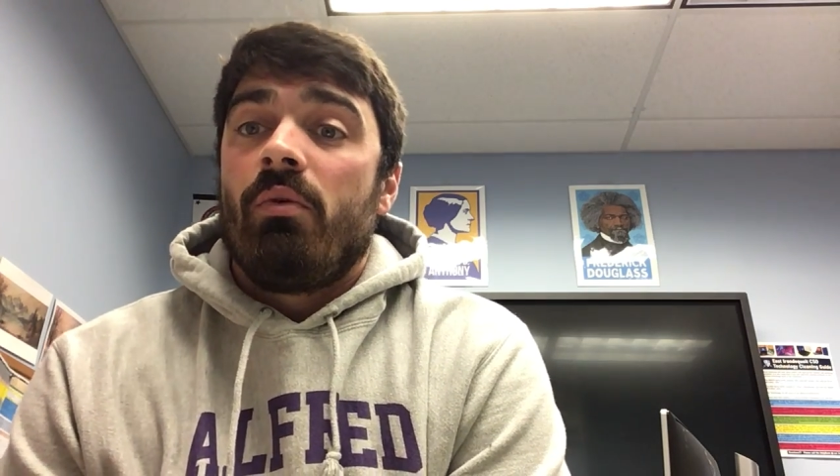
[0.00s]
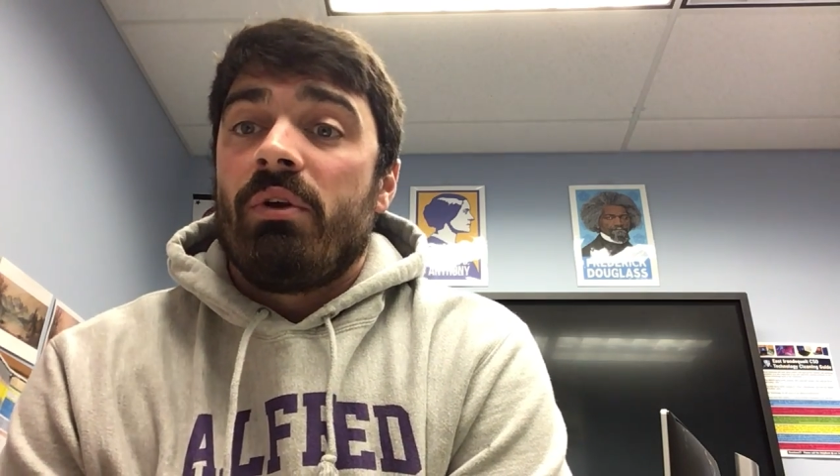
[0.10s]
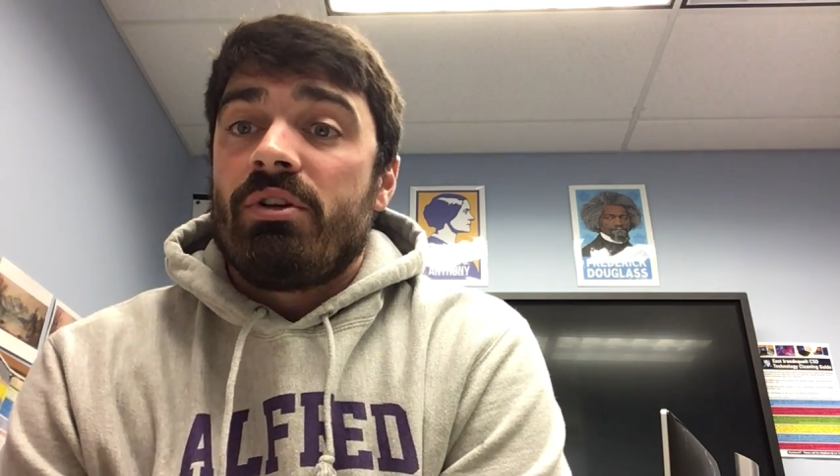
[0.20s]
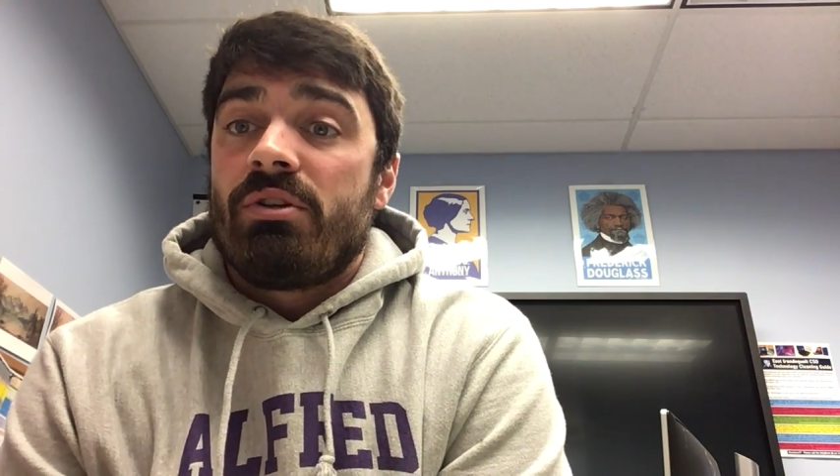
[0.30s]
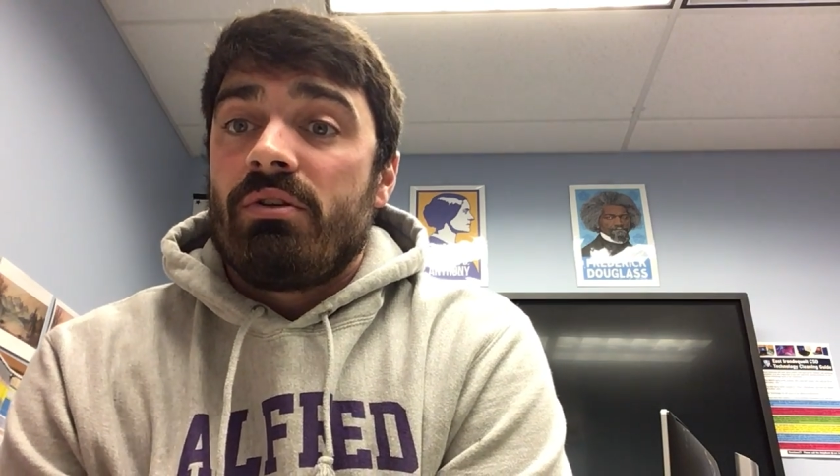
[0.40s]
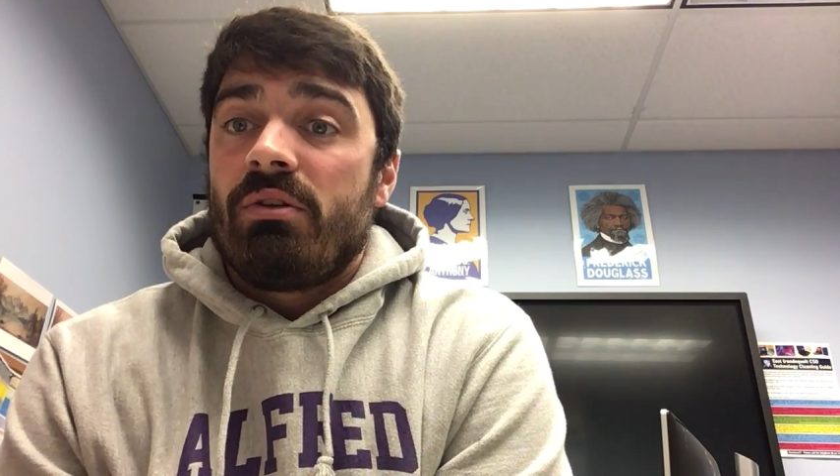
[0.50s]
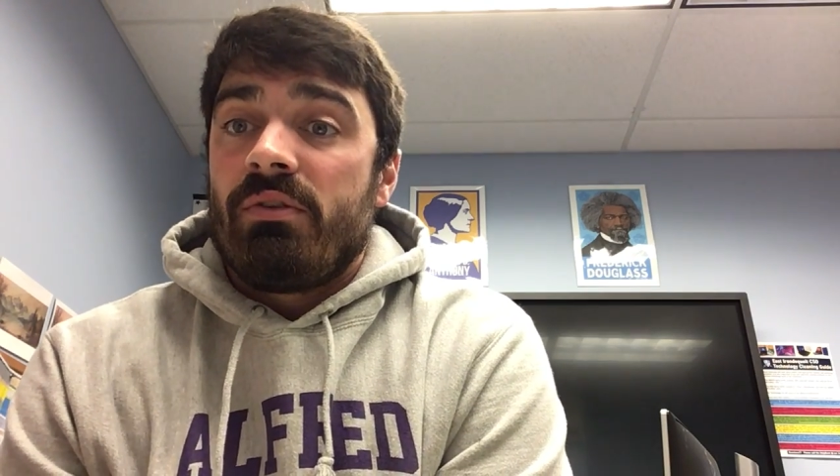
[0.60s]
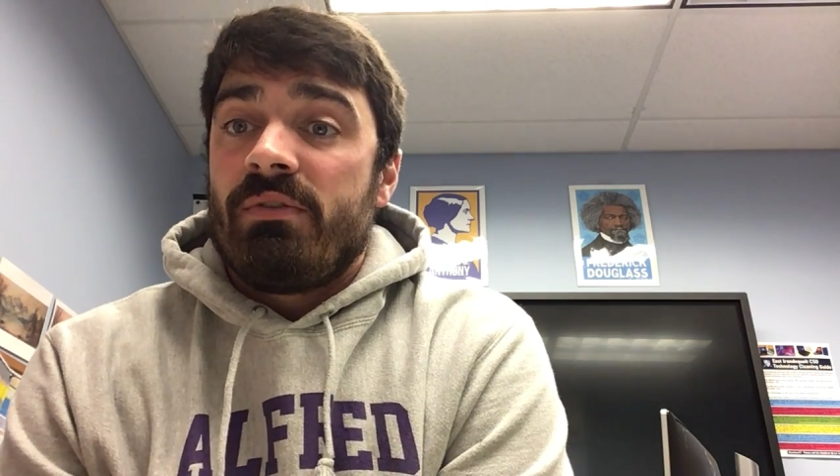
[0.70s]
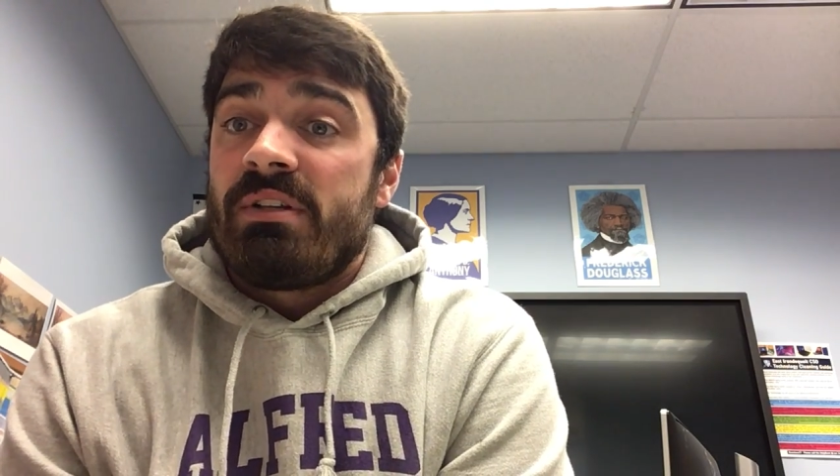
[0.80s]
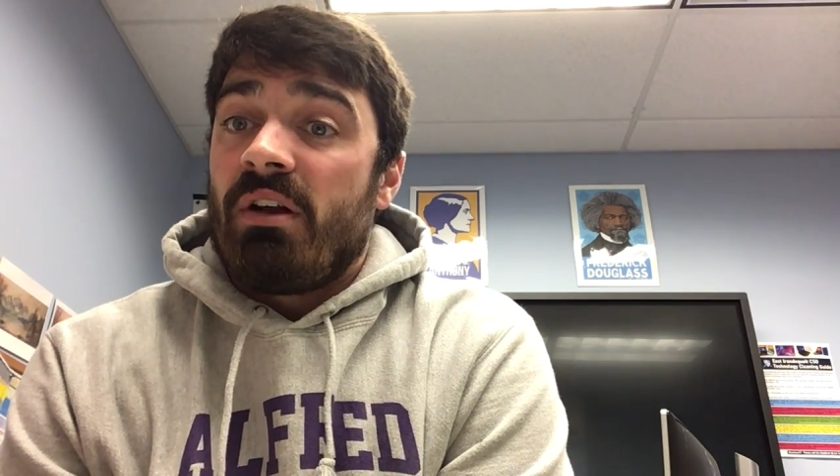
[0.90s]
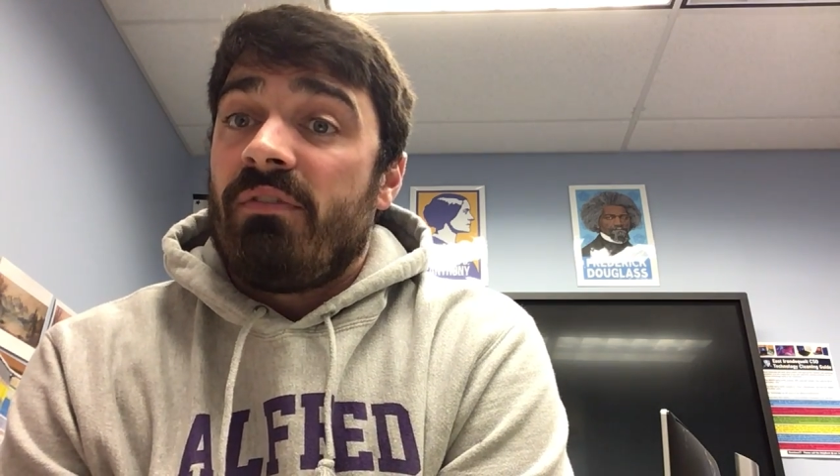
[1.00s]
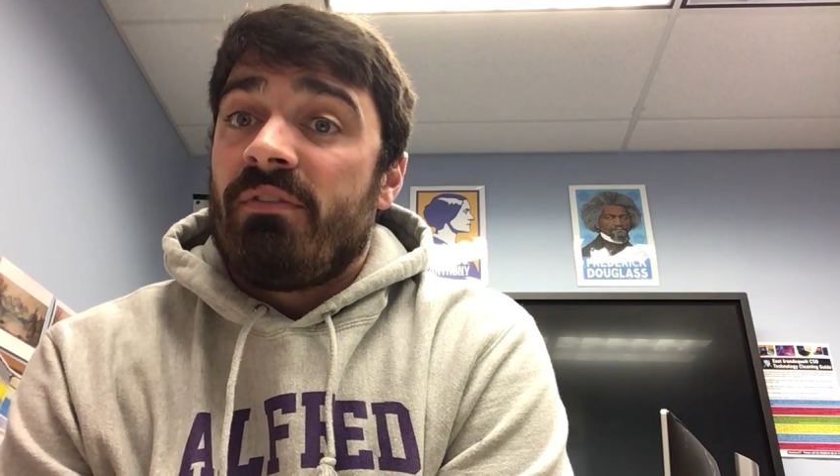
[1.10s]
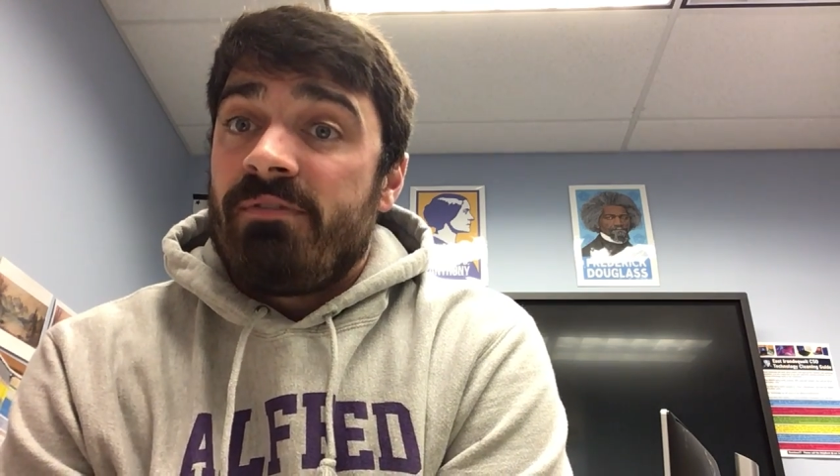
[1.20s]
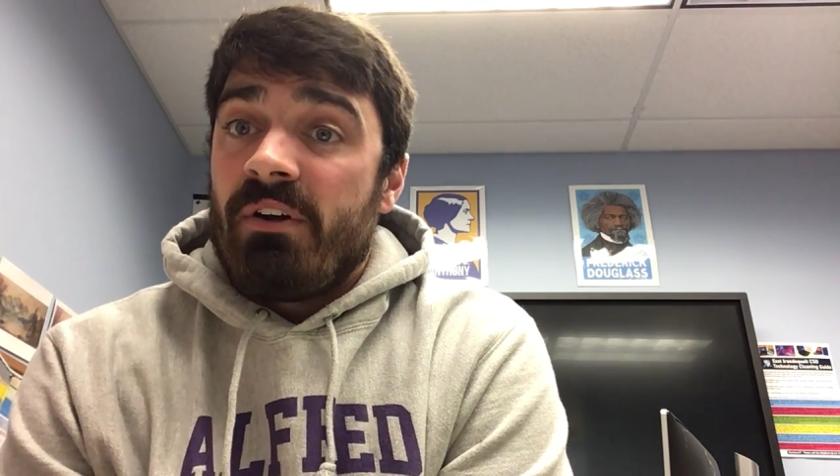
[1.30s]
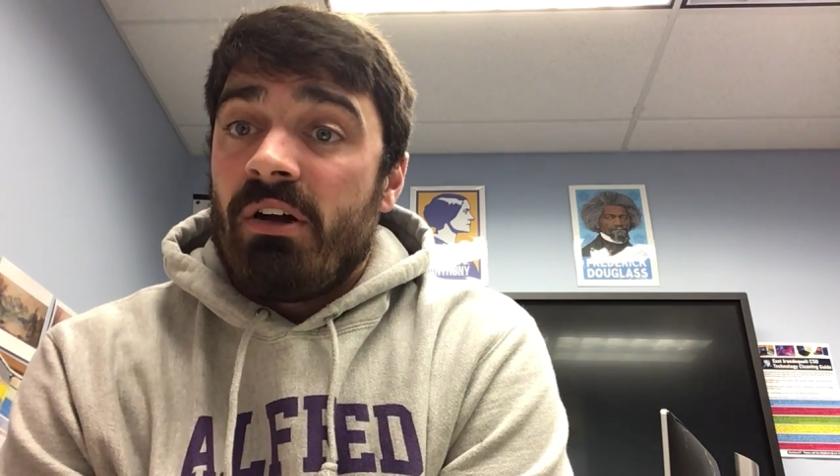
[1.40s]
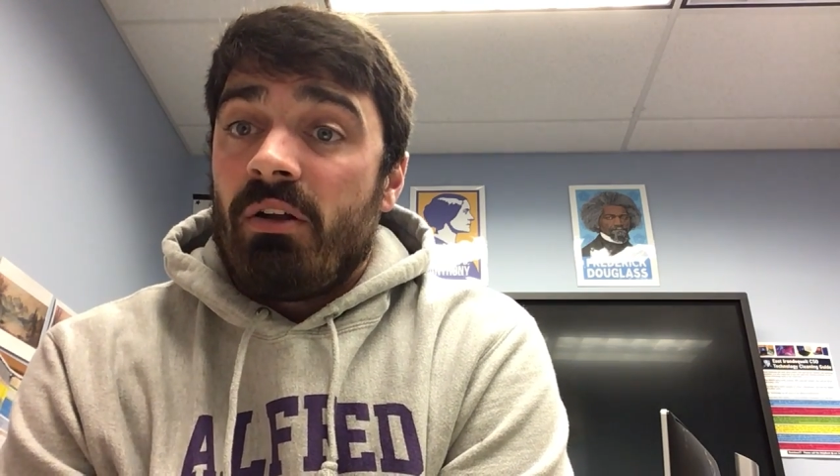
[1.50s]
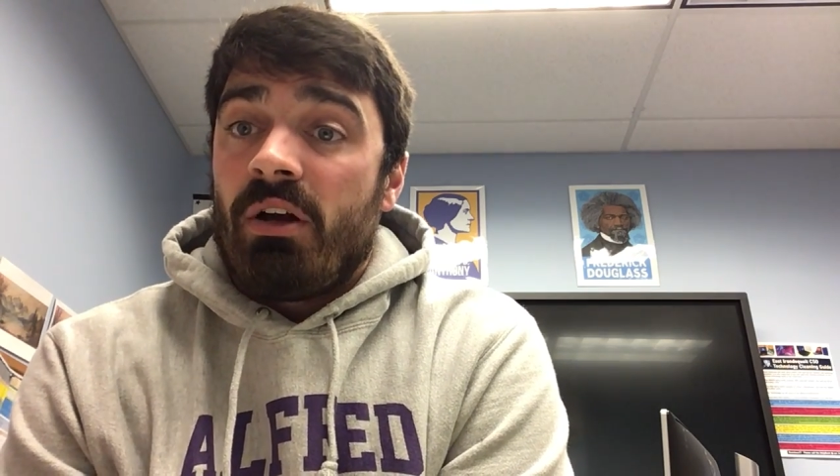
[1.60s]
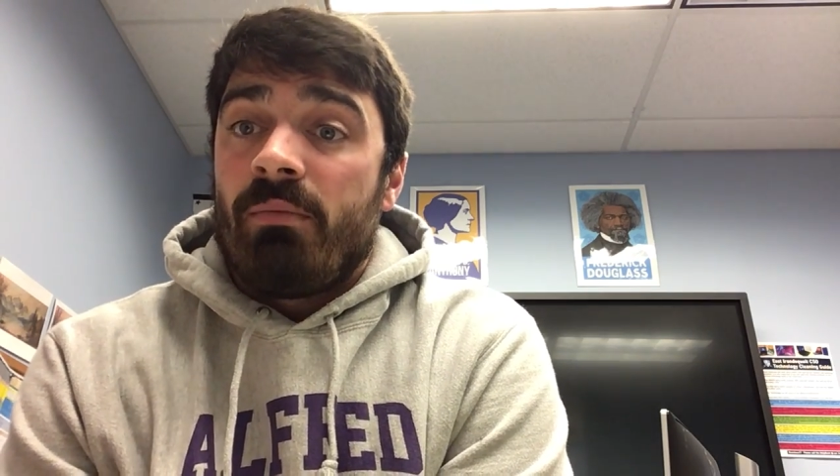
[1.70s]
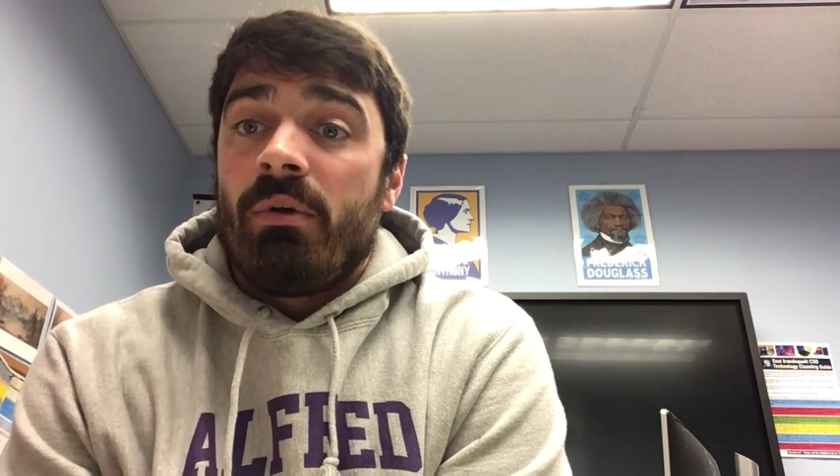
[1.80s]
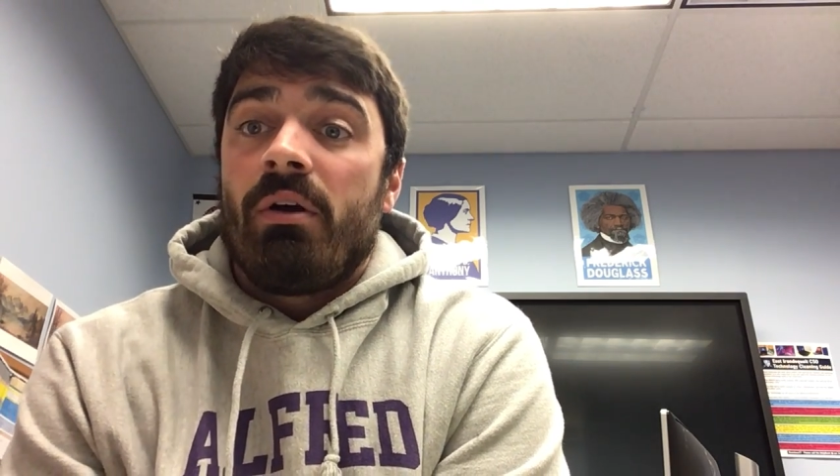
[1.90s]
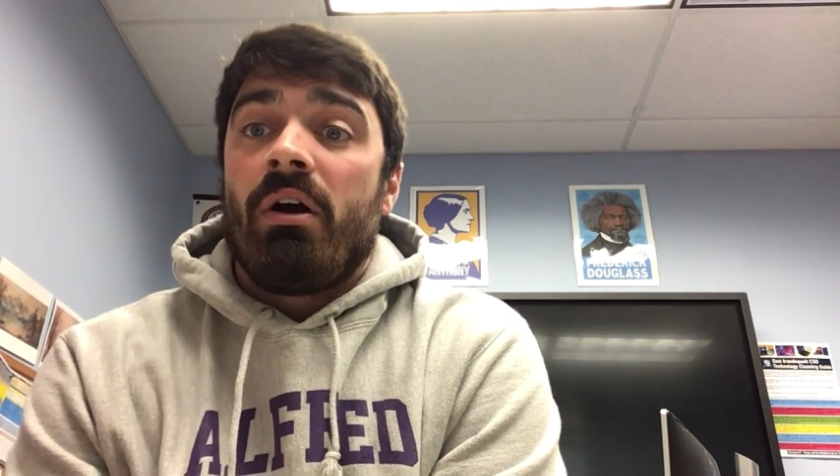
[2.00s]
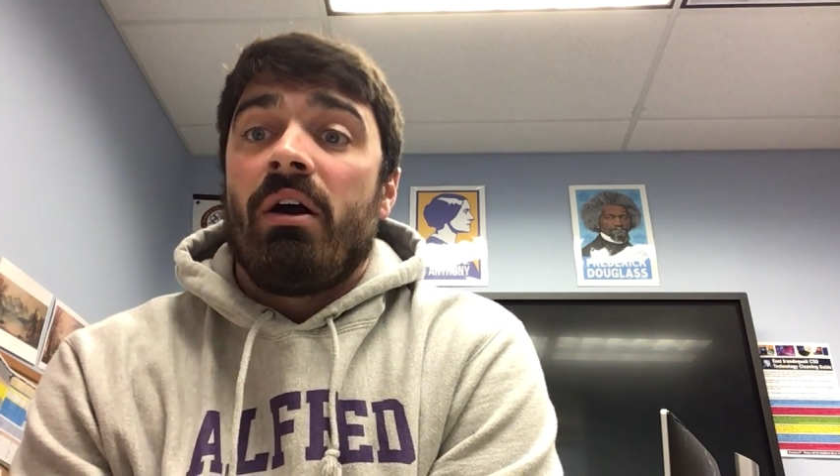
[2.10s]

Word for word: which set off the fire alarm.